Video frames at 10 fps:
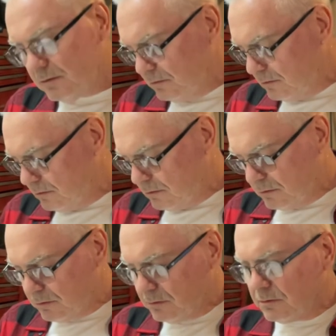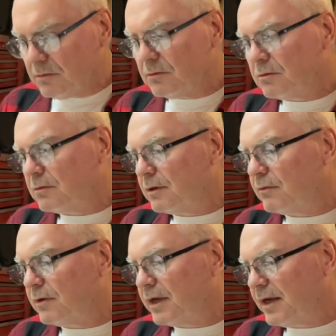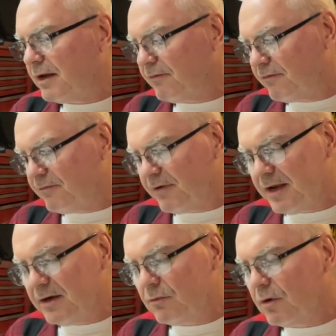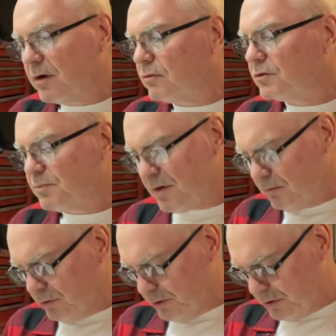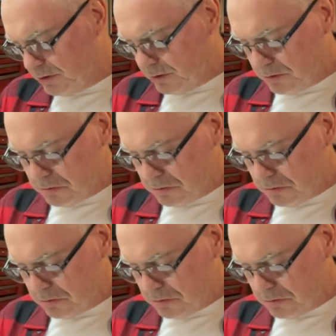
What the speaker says: find where it was published.